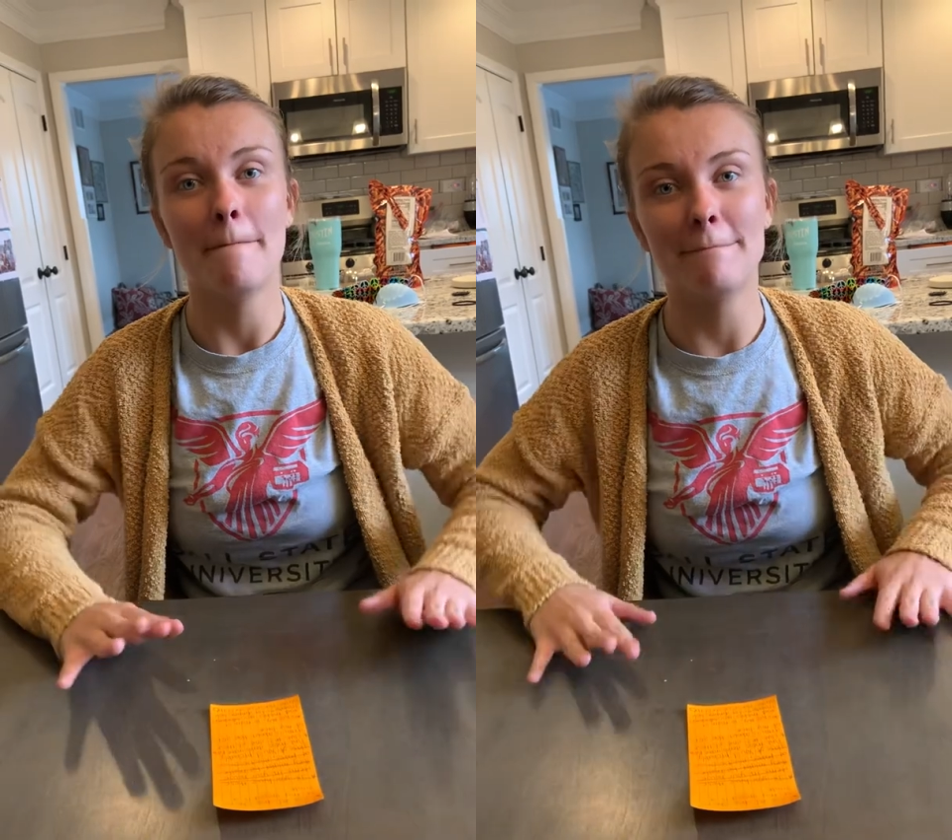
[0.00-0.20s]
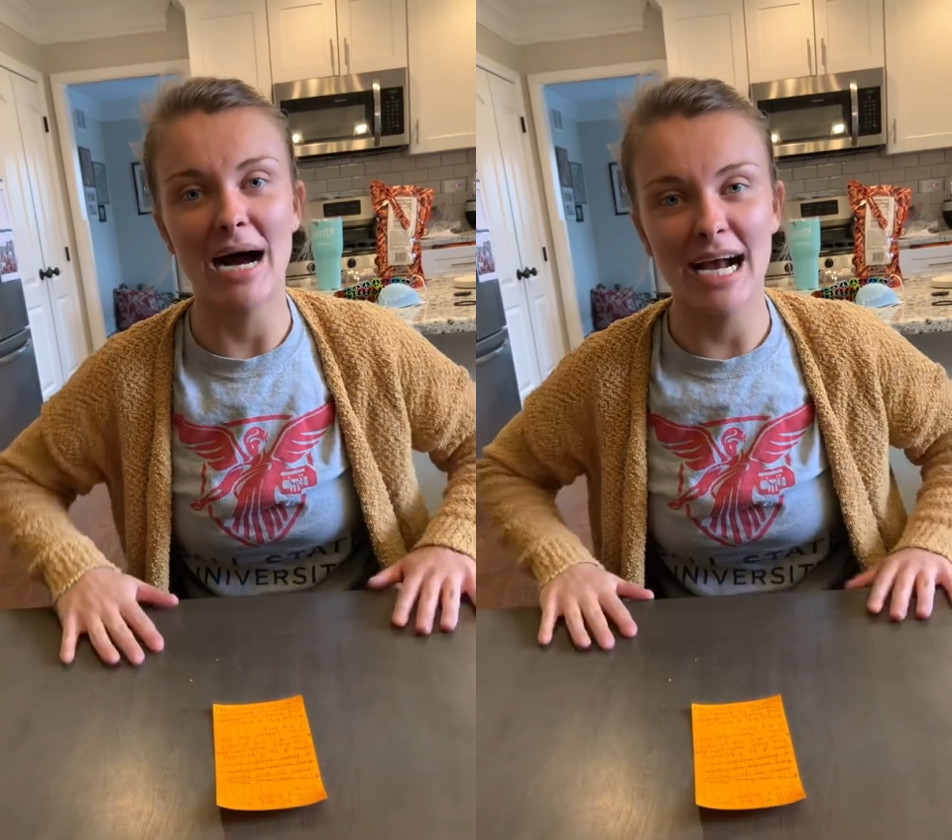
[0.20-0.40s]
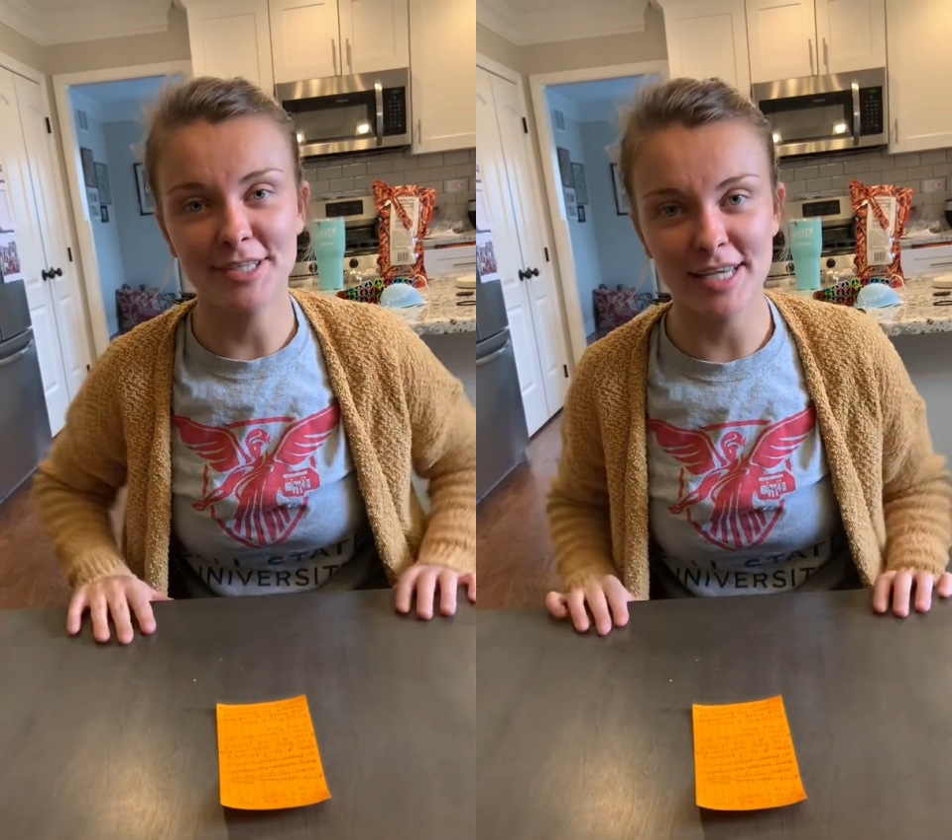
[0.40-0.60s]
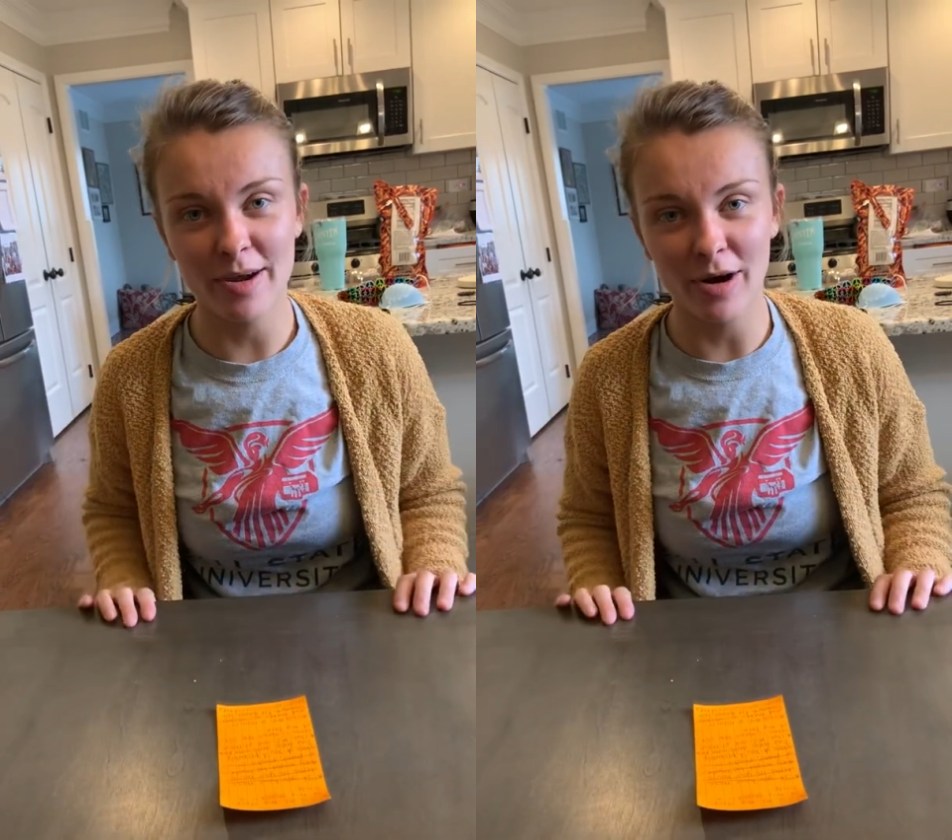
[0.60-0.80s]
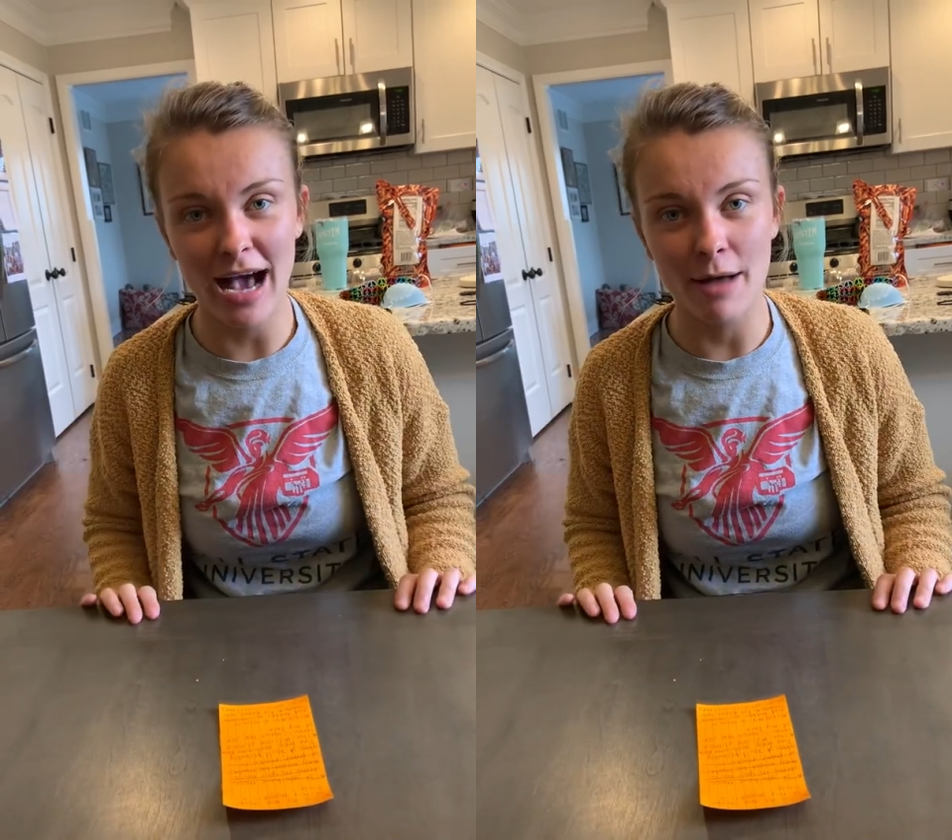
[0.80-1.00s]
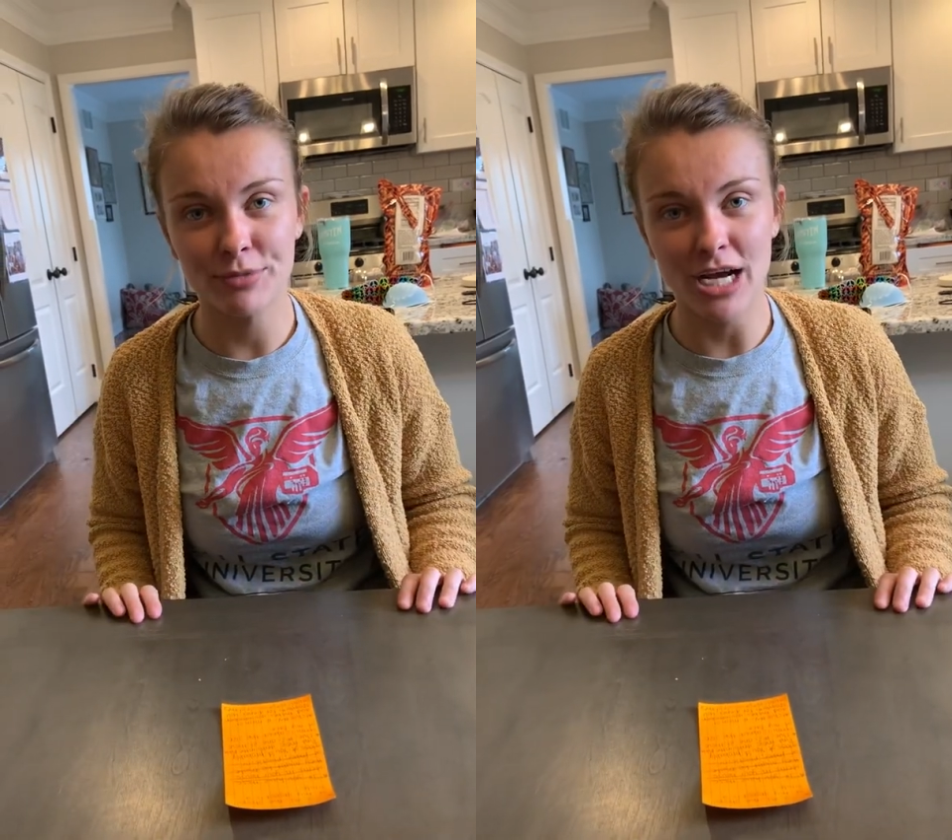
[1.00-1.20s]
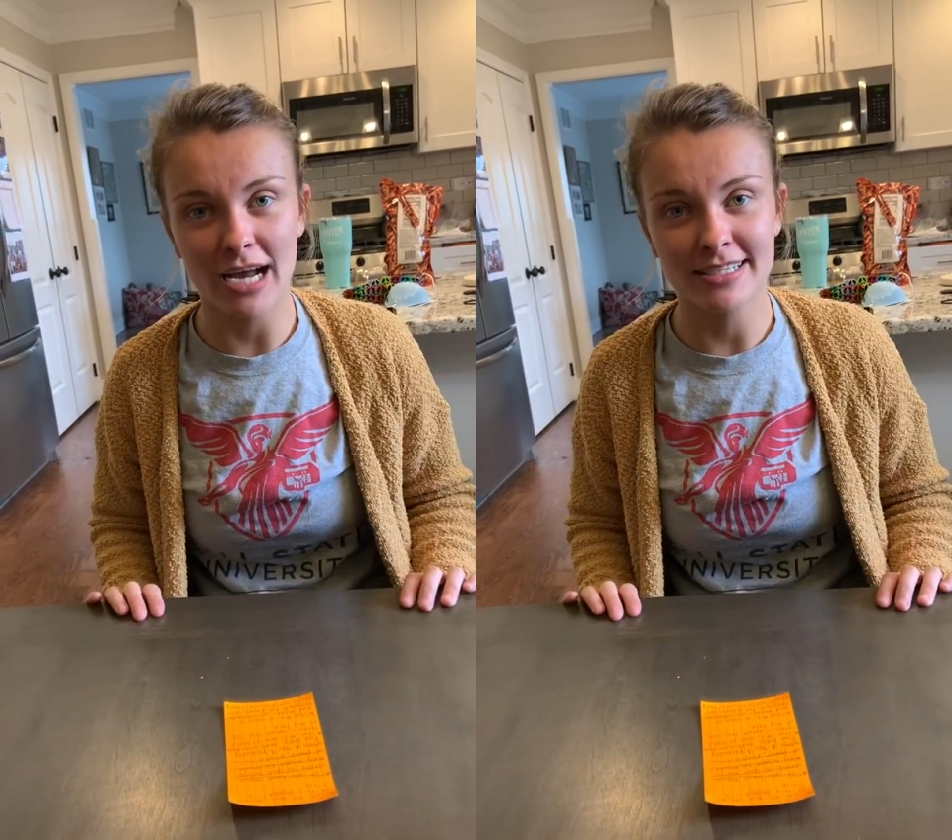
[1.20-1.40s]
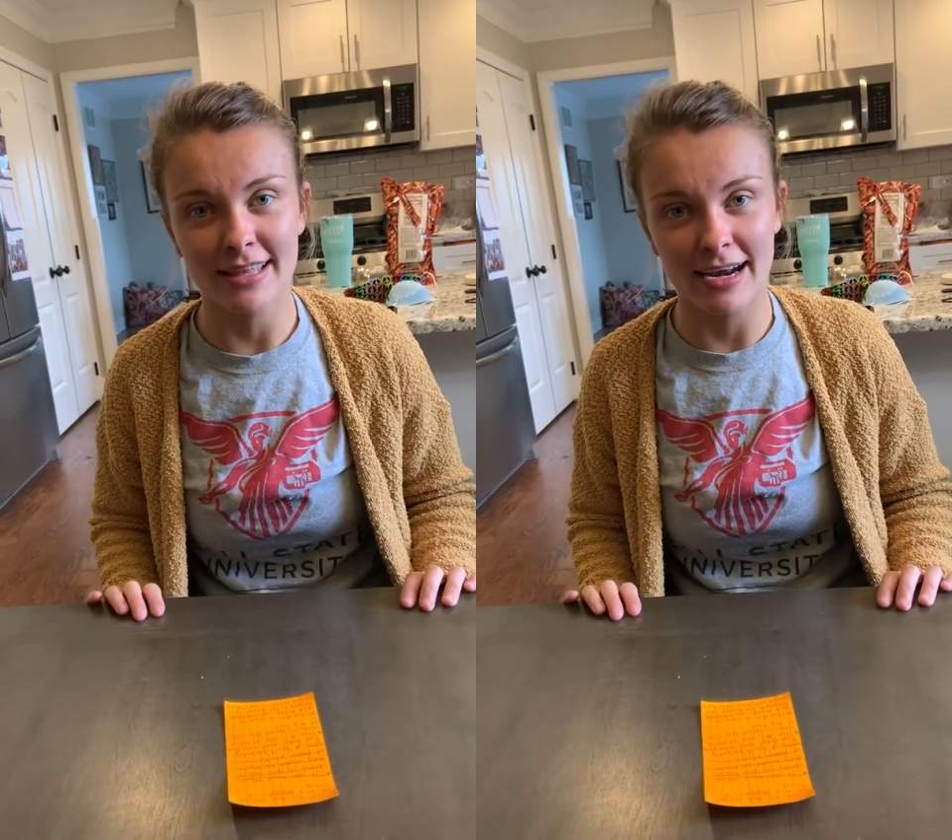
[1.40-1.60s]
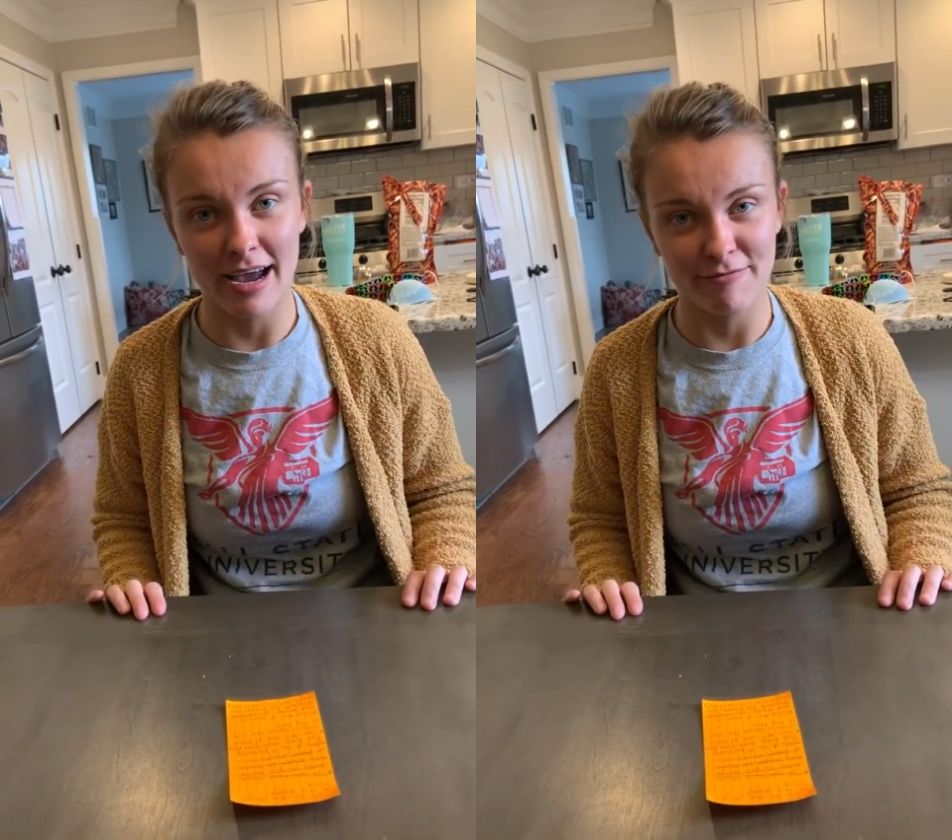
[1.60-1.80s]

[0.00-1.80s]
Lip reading: My secret object that I